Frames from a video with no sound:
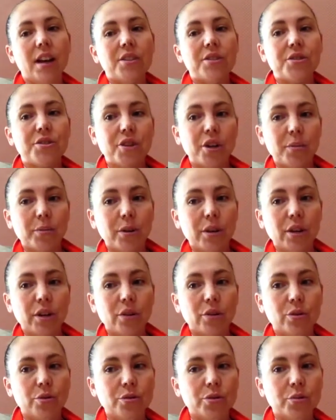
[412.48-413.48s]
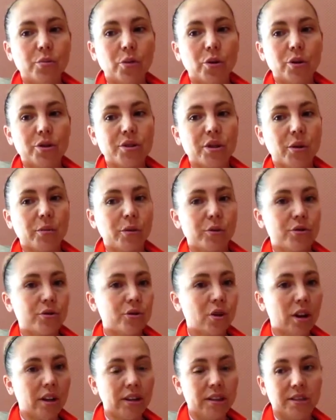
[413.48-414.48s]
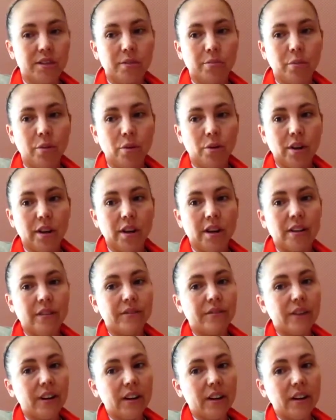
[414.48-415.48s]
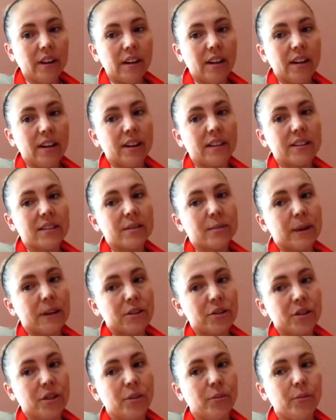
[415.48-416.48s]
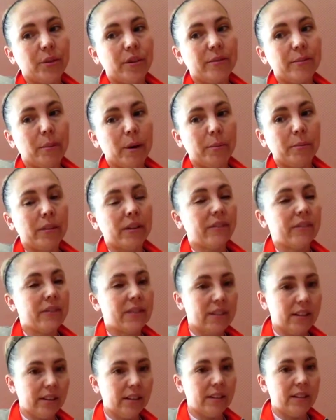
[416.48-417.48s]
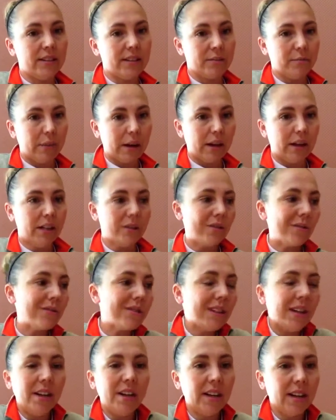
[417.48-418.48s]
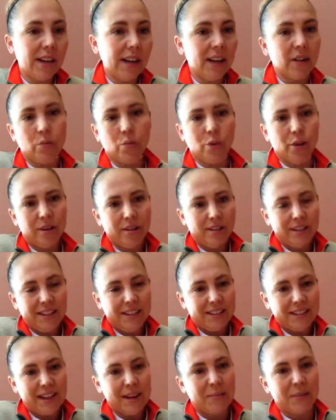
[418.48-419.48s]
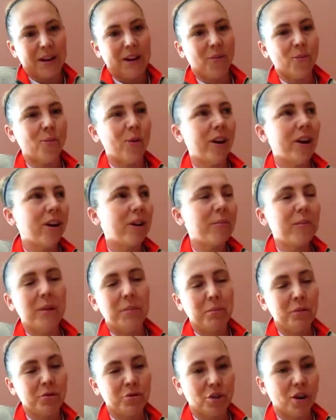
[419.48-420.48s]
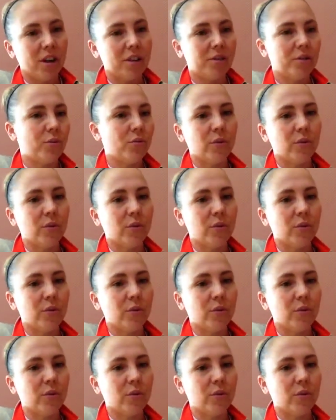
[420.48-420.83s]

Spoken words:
Determine whose sports are most strongly supported and funded, and especially with public facilities and money. So see, again, where is the excitement at? Where are people drawn to?